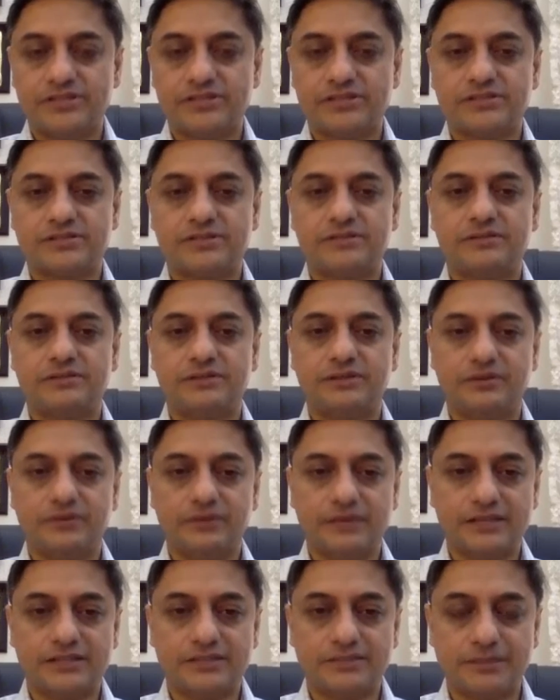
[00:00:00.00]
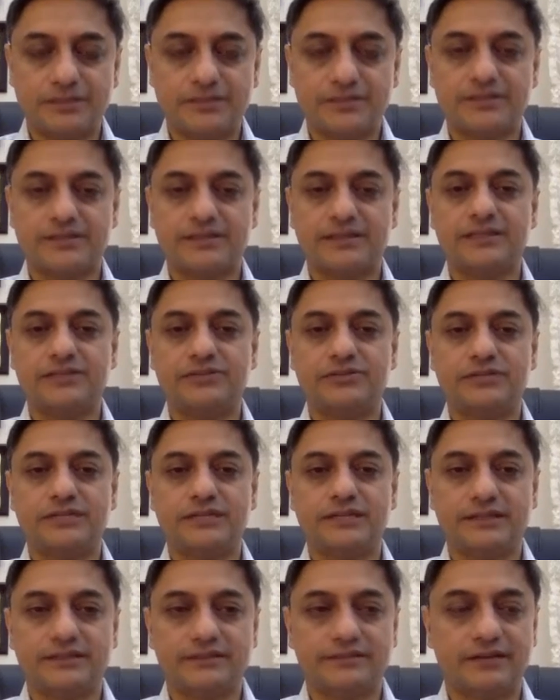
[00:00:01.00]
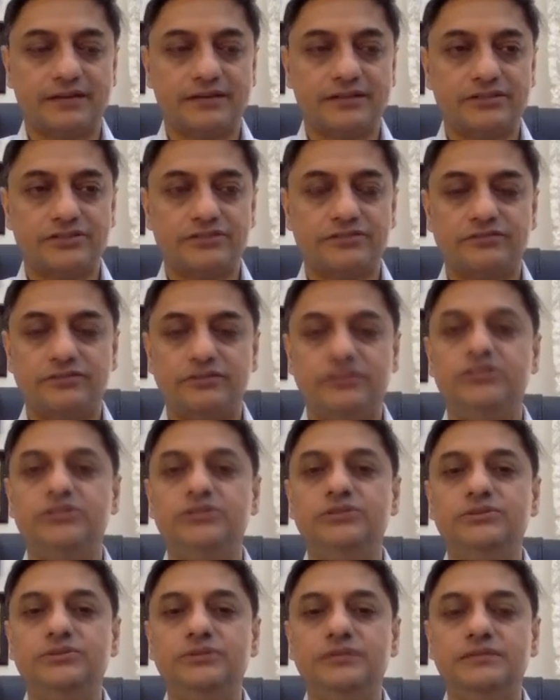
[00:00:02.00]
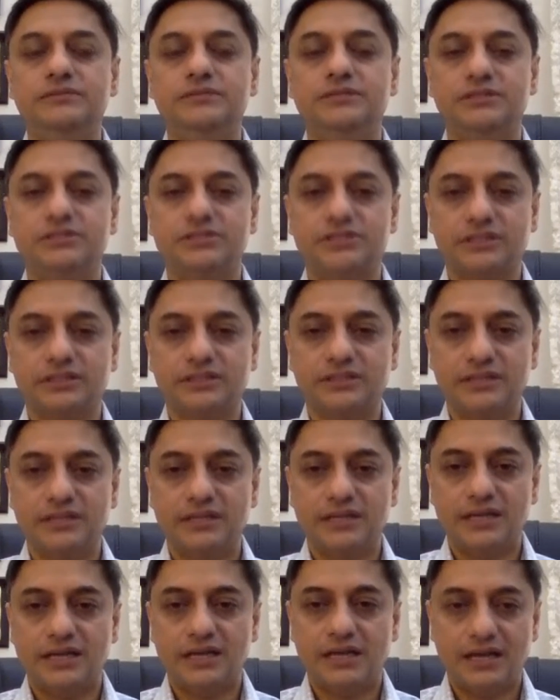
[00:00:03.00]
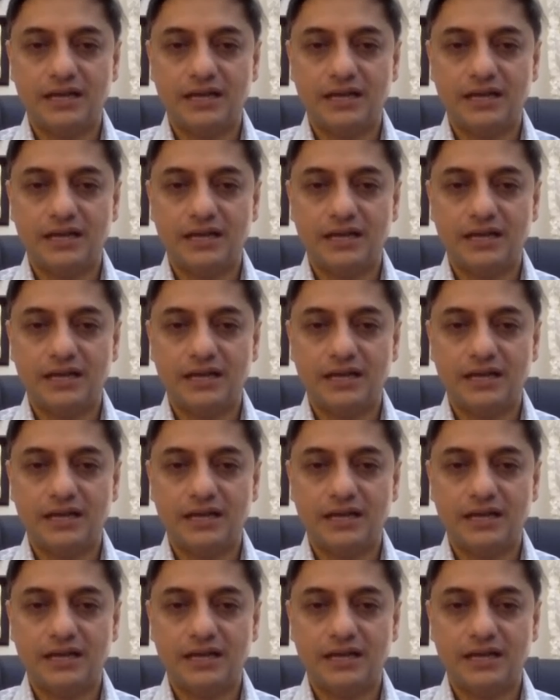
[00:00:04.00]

This is, explicitly to take advantage of new emerging